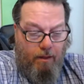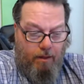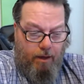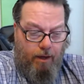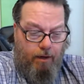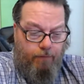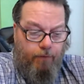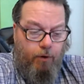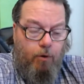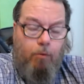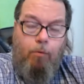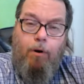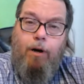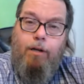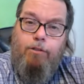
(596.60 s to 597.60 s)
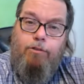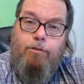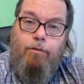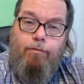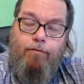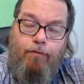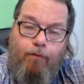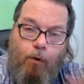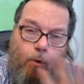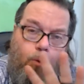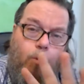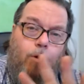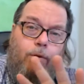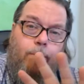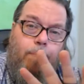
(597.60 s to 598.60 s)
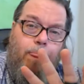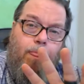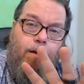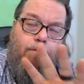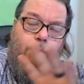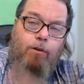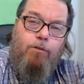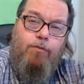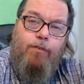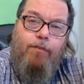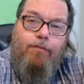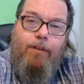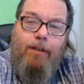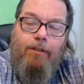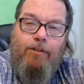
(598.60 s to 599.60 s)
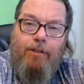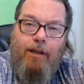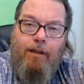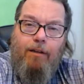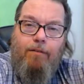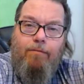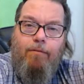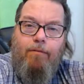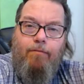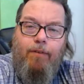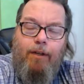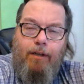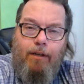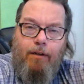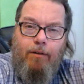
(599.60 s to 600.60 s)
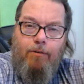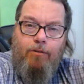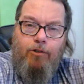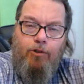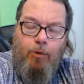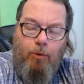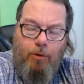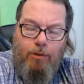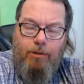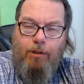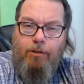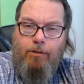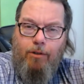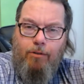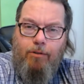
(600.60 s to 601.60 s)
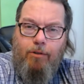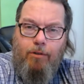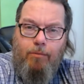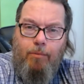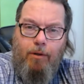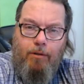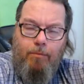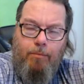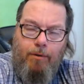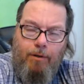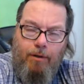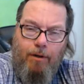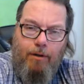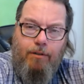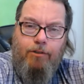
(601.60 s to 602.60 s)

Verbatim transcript: And if you'll watch four of those fifteen second videos, shorts on YouTube, on the Bird Garden